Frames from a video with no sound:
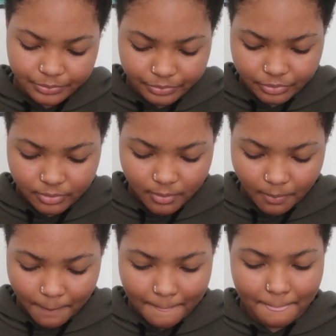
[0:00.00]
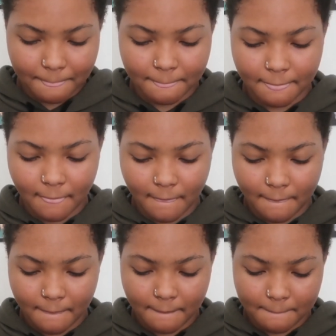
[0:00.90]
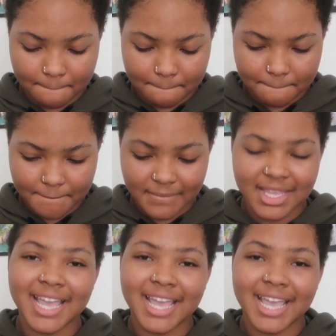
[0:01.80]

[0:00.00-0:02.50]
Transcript: (no one is talking)